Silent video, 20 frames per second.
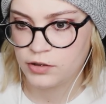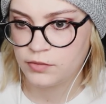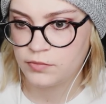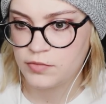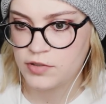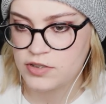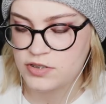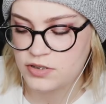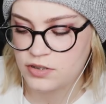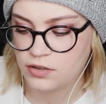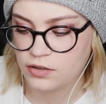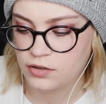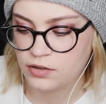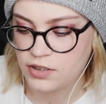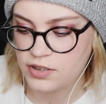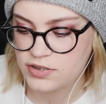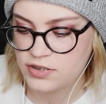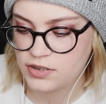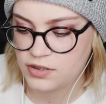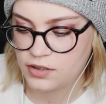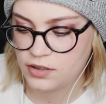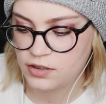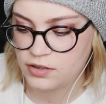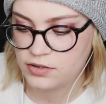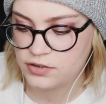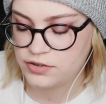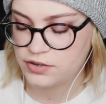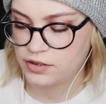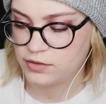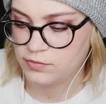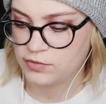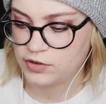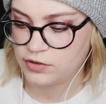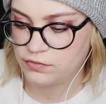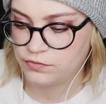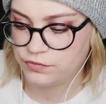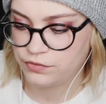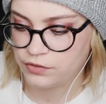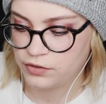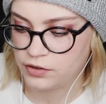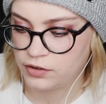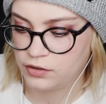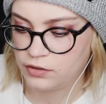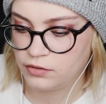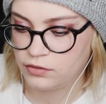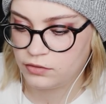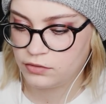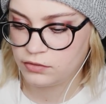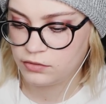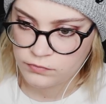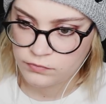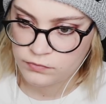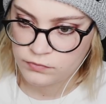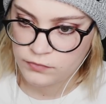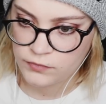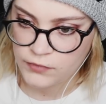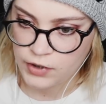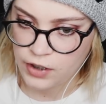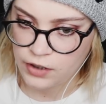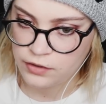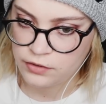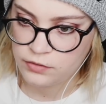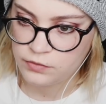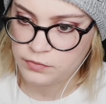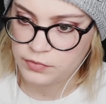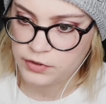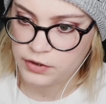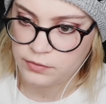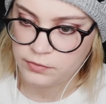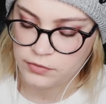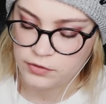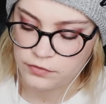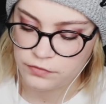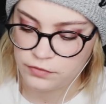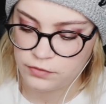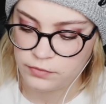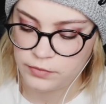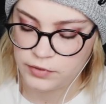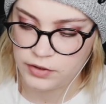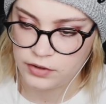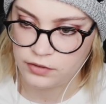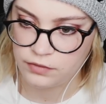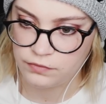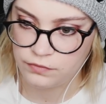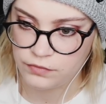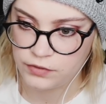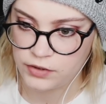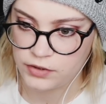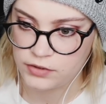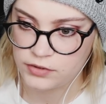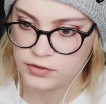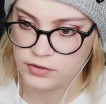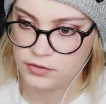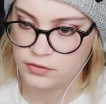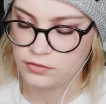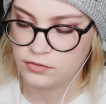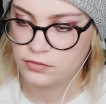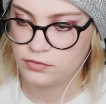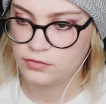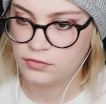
Yep, he's in a closet. God damn it, Frank. I don't blame her for being conflicted.